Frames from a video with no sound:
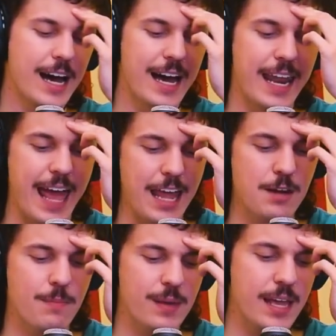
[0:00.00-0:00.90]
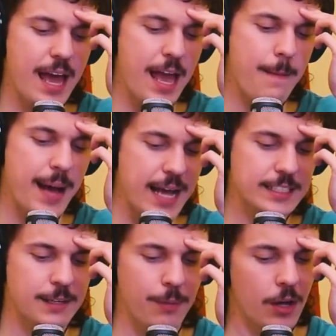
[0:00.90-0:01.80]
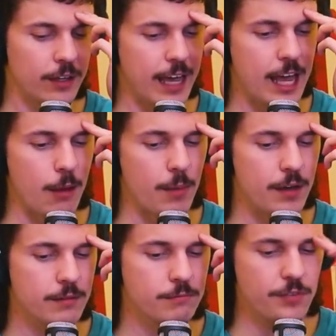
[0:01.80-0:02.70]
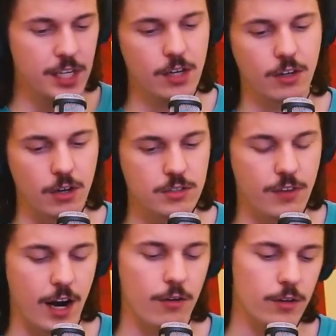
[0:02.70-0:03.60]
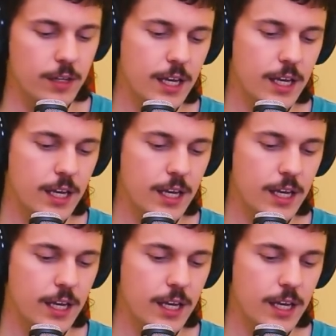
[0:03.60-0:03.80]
an NBA basketball game. Video goes viral.